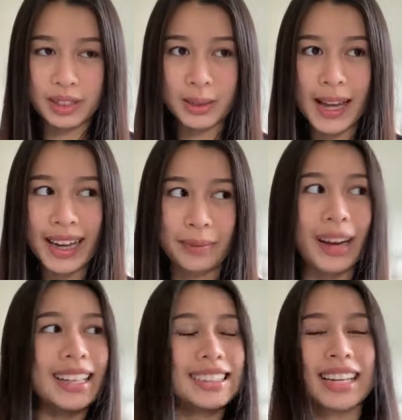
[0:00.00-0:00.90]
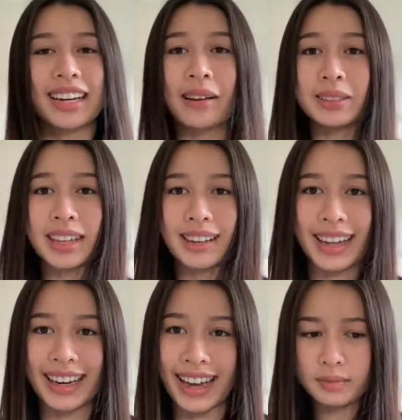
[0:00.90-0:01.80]
to Yakima and stayed in a hotel
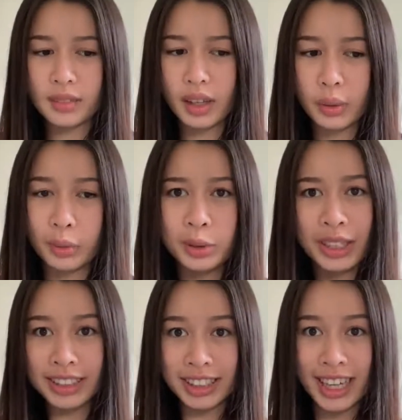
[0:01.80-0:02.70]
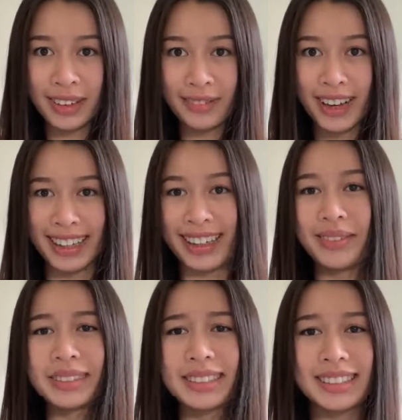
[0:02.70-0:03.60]
that night which was actually kind of fun it
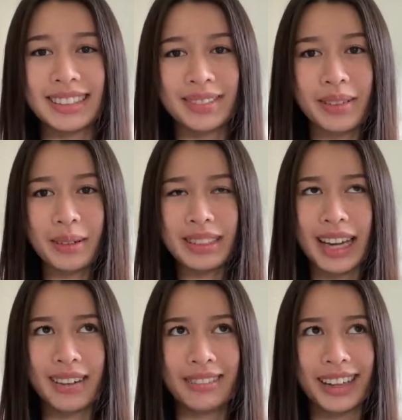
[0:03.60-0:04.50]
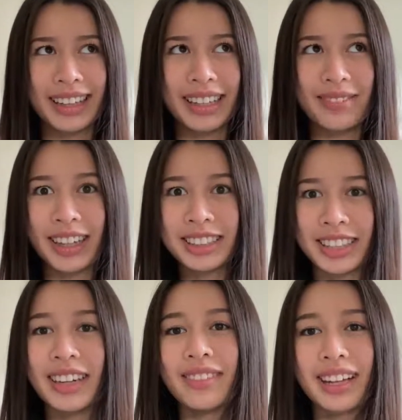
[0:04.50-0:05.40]
wasn't it was kind of like an adventure
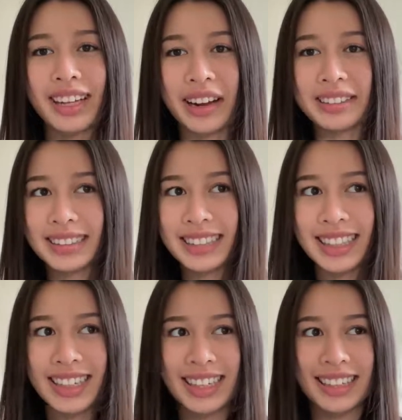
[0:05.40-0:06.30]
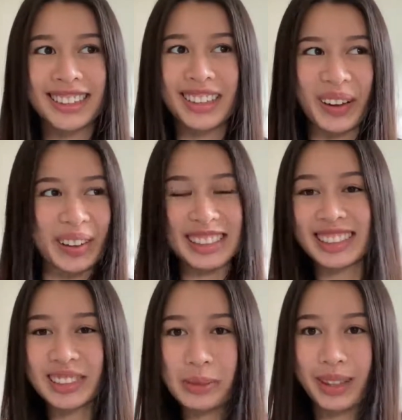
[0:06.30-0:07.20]
it felt like I was going to do
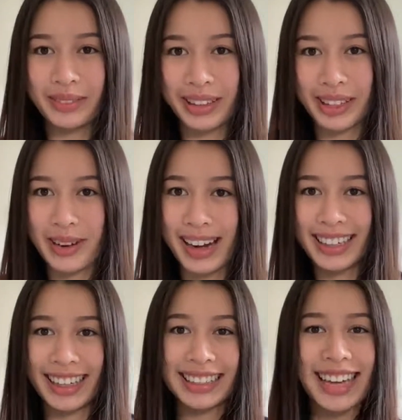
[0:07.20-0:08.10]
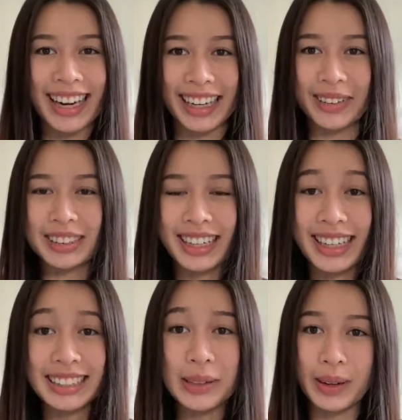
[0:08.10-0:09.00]
something really grand and exciting which I
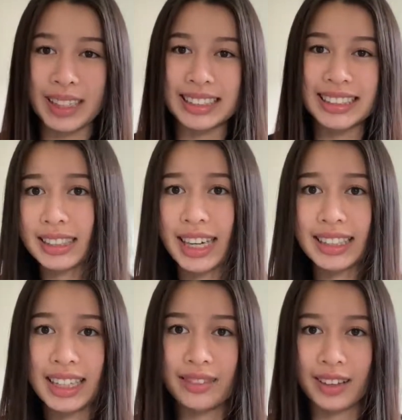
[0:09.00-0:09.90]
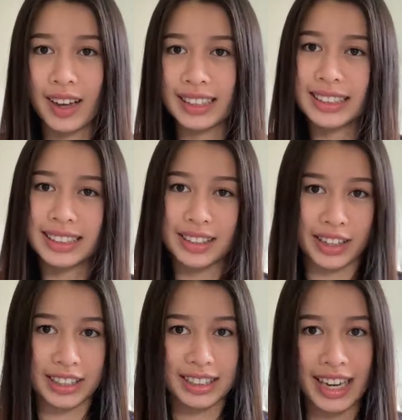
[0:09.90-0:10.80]
guess it was I didn't have classes
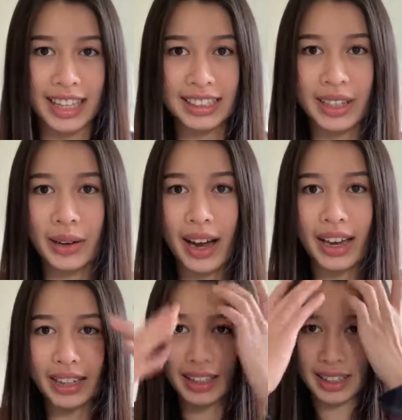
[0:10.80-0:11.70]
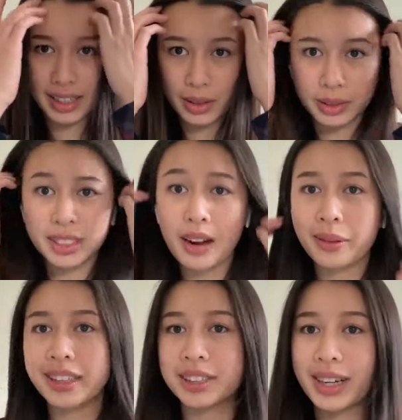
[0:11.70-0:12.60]
Thursday so I was not
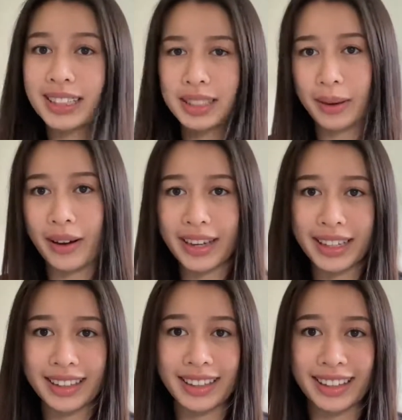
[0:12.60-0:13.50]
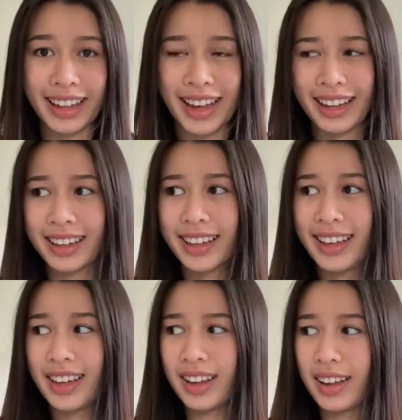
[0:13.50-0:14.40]
really stressed about anything like that
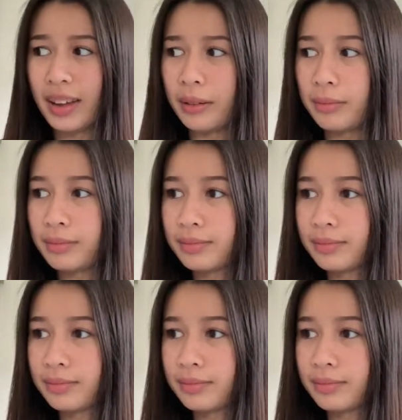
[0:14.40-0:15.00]
um